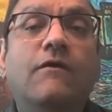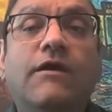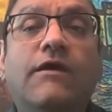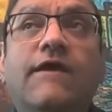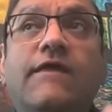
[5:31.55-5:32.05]

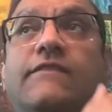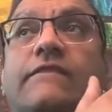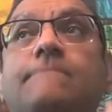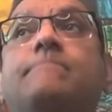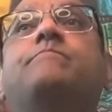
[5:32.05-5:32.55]

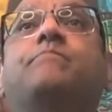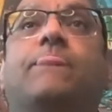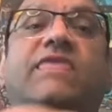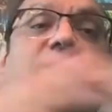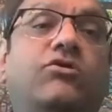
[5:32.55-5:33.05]
And
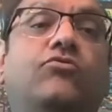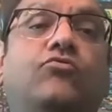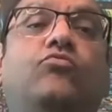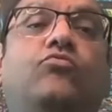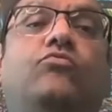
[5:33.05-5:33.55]

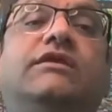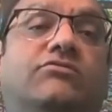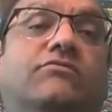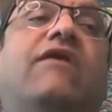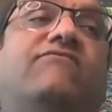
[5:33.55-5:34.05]
you
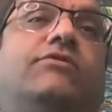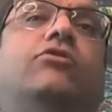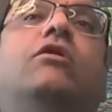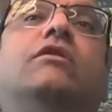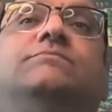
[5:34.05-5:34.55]
need to have
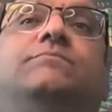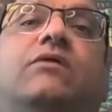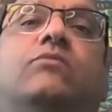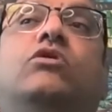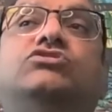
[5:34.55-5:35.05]
the knowledge
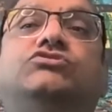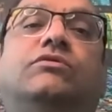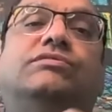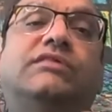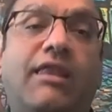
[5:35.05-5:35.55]
about
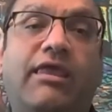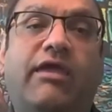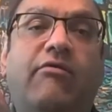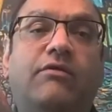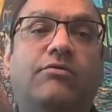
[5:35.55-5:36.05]
what you're
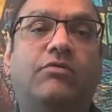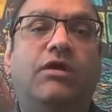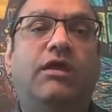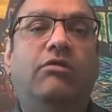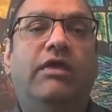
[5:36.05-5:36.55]
selling,
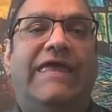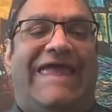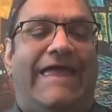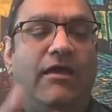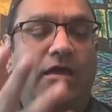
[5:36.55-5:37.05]
right?
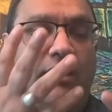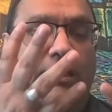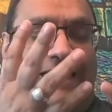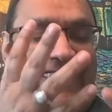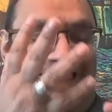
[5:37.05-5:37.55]

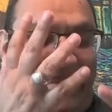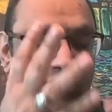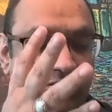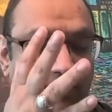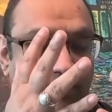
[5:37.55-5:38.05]

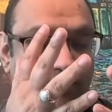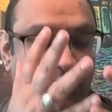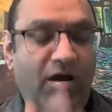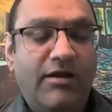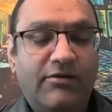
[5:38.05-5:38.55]
There is
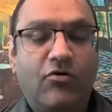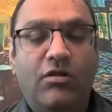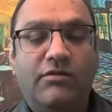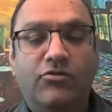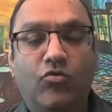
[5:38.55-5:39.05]
a part
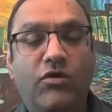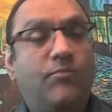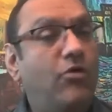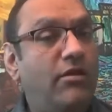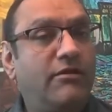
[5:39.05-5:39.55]
called Know
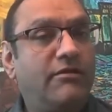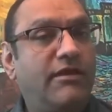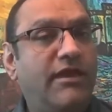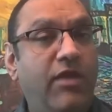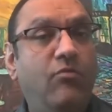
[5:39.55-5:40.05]
Your Product,
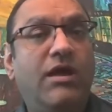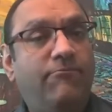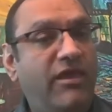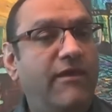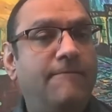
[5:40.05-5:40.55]

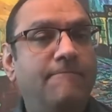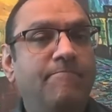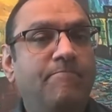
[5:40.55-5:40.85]
KYP.